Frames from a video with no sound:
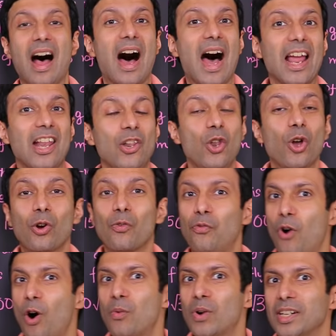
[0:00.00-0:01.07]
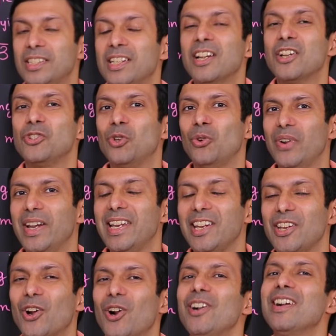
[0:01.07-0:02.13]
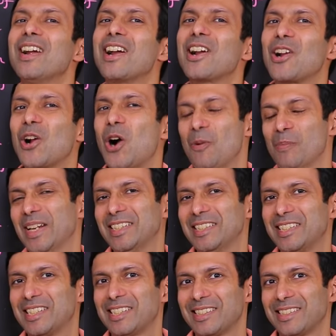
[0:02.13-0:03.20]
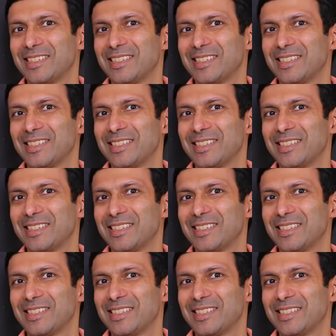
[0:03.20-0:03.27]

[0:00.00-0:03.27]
I look forward to reading your comments.